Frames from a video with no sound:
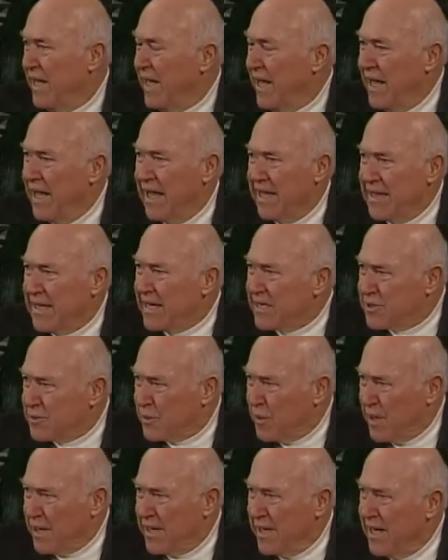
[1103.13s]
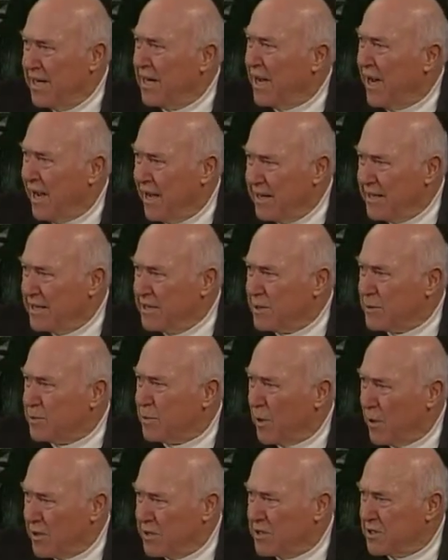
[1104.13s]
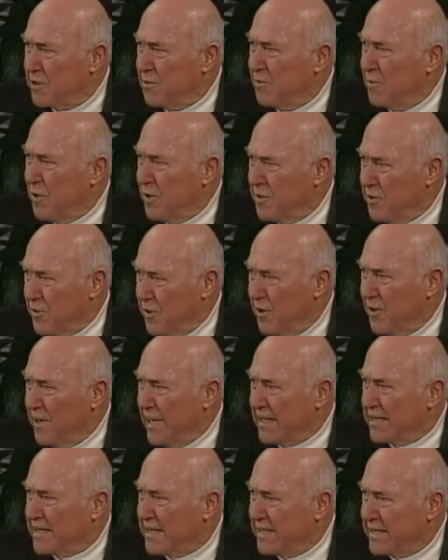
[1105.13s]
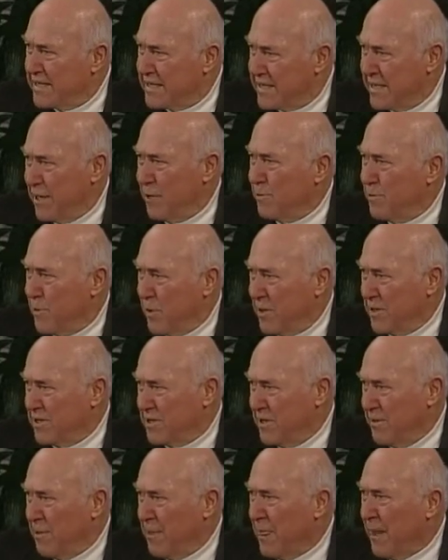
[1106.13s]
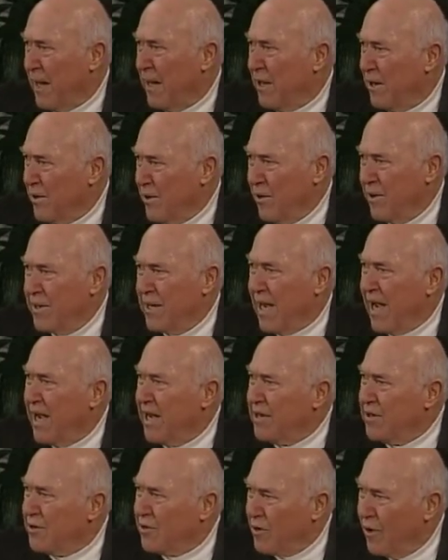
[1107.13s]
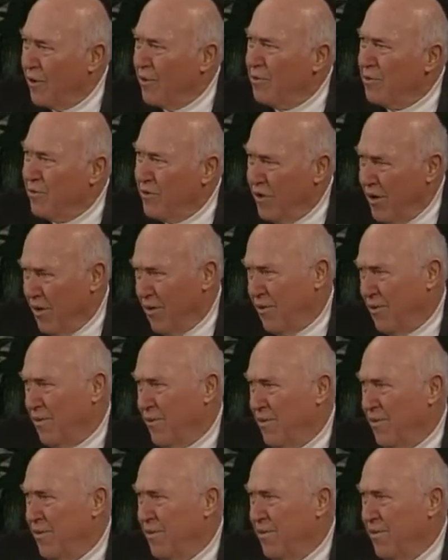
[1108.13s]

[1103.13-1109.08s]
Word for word: And that's what an honest person will do, a sincere person. Lord, I don't know.